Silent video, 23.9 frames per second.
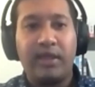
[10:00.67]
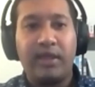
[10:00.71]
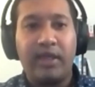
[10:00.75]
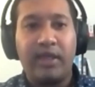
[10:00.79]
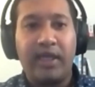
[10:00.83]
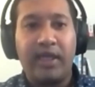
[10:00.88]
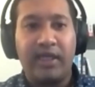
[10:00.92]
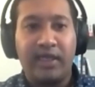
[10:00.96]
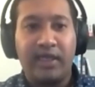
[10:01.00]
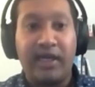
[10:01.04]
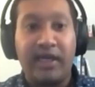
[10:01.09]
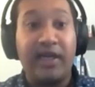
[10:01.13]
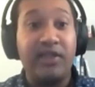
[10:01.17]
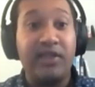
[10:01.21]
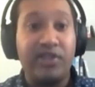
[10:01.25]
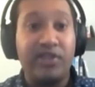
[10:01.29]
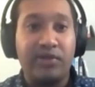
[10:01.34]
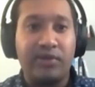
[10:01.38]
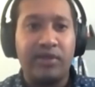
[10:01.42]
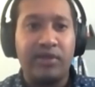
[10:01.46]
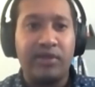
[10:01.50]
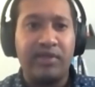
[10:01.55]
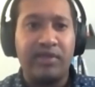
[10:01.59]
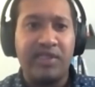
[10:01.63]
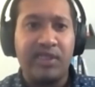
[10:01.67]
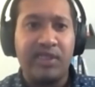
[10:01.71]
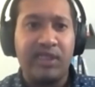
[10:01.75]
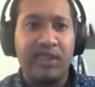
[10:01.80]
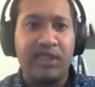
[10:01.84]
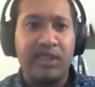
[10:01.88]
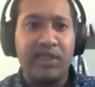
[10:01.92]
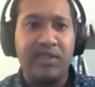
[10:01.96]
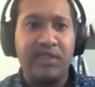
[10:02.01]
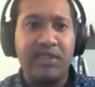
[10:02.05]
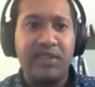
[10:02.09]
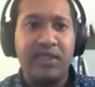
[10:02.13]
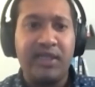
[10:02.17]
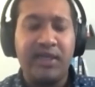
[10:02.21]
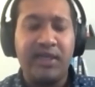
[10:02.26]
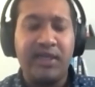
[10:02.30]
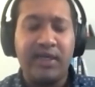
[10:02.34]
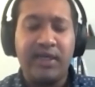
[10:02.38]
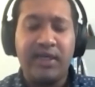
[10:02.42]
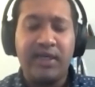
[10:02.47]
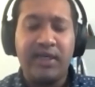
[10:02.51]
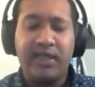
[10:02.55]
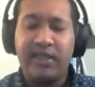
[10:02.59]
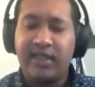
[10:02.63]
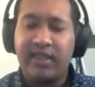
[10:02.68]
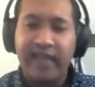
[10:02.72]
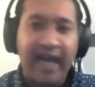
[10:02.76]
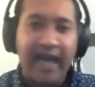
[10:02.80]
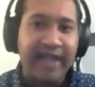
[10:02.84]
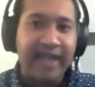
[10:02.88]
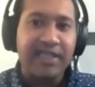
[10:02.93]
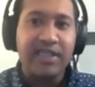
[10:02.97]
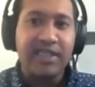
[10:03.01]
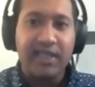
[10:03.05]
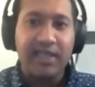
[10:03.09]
enhanced grid resiliency. That's the